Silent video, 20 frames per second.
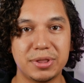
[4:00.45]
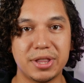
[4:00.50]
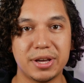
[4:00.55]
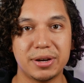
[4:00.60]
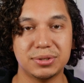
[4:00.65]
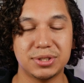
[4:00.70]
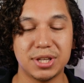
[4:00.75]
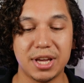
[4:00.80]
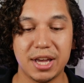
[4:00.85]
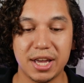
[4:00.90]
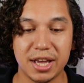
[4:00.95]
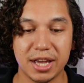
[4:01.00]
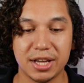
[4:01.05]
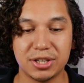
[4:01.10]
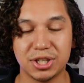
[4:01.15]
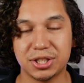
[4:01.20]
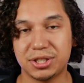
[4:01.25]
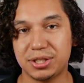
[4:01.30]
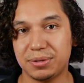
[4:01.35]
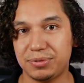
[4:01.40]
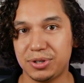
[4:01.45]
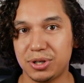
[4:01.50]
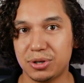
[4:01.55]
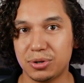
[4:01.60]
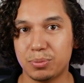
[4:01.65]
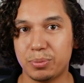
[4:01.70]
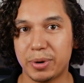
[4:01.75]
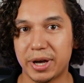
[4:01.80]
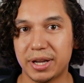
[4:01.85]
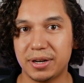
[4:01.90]
with those in just a few,
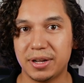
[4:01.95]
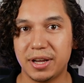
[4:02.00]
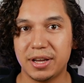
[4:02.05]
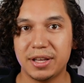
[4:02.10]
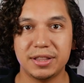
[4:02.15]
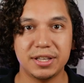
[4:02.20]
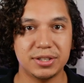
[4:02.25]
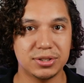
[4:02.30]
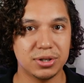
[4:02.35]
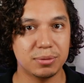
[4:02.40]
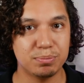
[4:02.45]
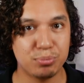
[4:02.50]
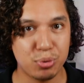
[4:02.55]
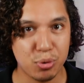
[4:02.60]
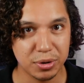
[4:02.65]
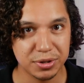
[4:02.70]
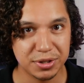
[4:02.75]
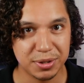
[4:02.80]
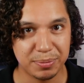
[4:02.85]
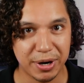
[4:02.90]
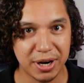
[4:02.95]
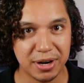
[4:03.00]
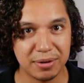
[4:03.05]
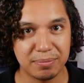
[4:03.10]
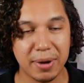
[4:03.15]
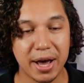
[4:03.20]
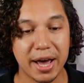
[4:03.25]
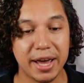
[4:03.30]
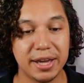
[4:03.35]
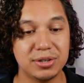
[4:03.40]
but these are important to bear in
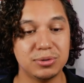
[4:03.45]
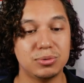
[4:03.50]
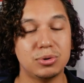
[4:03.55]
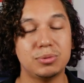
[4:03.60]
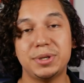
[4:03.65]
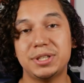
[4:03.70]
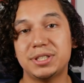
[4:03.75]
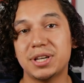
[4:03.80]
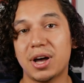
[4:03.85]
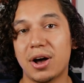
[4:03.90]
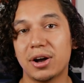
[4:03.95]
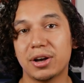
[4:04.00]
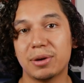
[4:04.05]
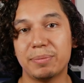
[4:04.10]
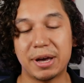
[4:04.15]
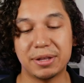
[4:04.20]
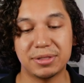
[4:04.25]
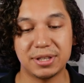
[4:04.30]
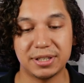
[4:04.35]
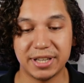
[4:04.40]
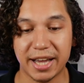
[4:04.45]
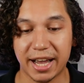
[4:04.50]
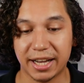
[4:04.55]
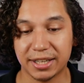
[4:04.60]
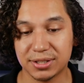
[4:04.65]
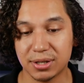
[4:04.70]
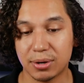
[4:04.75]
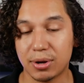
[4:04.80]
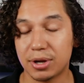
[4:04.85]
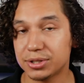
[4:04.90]
mind when we talk about the
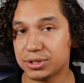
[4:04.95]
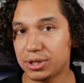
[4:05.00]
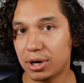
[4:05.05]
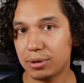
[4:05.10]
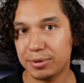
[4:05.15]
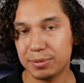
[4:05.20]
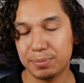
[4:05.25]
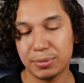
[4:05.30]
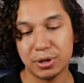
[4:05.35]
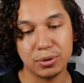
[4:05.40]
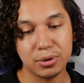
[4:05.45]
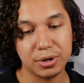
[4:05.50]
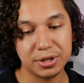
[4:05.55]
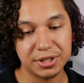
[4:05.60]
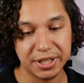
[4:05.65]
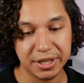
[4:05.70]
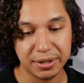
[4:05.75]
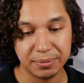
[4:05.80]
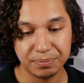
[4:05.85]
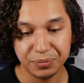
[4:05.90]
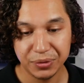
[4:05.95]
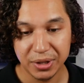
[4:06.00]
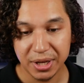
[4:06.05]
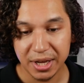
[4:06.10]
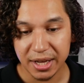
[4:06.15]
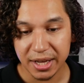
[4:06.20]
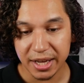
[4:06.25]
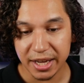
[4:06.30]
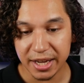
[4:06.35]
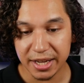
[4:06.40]
deck. So I'll start with Bitter Ordeal.
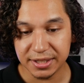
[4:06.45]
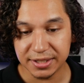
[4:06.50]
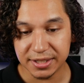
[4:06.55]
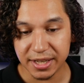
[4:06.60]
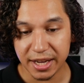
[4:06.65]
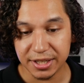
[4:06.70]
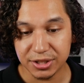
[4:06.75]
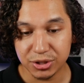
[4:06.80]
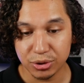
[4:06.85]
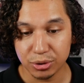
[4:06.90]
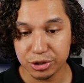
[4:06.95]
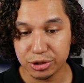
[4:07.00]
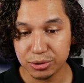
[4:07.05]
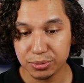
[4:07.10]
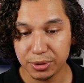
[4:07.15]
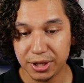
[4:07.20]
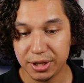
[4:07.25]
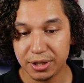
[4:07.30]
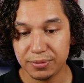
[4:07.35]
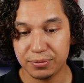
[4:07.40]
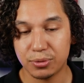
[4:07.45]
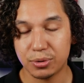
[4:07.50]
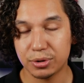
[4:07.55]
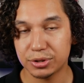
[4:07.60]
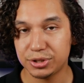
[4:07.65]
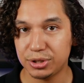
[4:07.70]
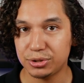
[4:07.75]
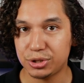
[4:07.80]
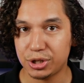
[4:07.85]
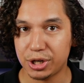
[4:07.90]
It's a sorcery for
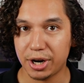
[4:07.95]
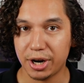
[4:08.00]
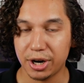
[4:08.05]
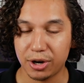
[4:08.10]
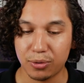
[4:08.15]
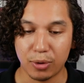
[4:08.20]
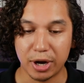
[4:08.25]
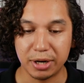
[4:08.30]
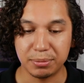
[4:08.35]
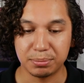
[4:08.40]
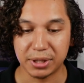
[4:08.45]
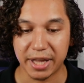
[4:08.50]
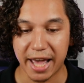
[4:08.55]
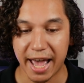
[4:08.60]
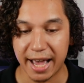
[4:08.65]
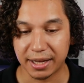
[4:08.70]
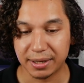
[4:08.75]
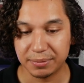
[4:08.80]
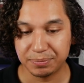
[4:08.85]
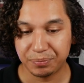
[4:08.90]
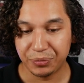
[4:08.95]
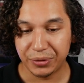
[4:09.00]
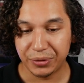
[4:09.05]
2 generic, 1 black,